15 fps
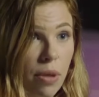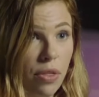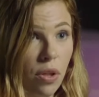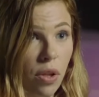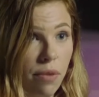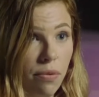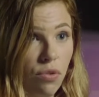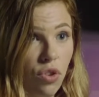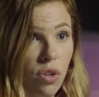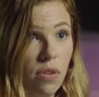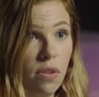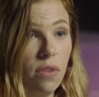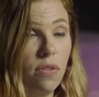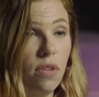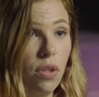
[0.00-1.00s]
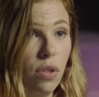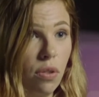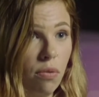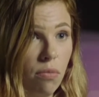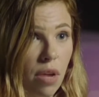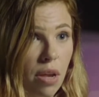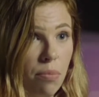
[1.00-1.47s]
about the love of Jesus
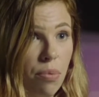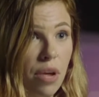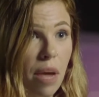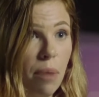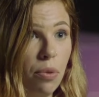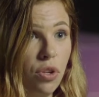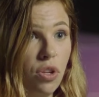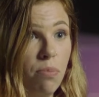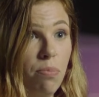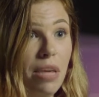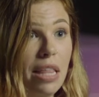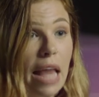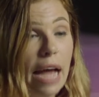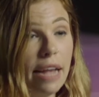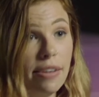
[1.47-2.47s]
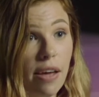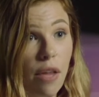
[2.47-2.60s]
and be able to be that